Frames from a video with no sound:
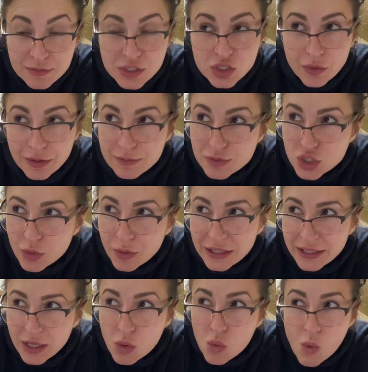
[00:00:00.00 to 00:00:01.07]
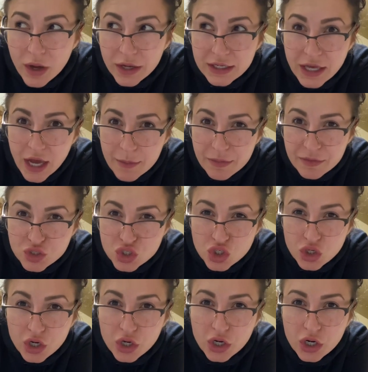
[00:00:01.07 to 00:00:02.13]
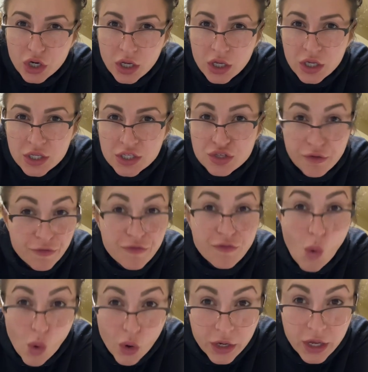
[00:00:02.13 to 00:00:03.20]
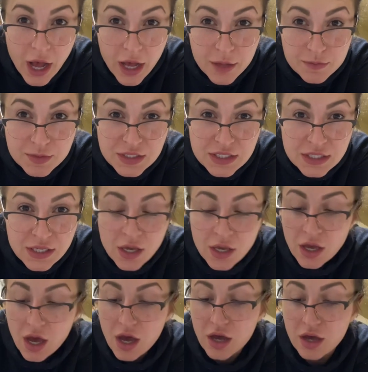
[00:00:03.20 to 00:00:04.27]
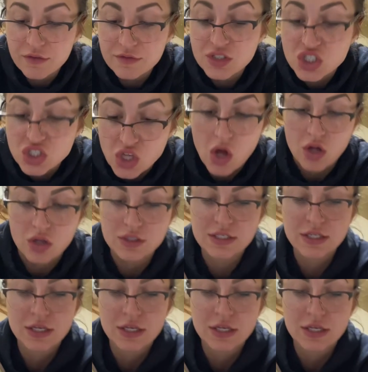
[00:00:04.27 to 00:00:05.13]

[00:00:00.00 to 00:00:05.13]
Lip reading: So I'm doing like 1 cup of sugar to 4 cups of salt.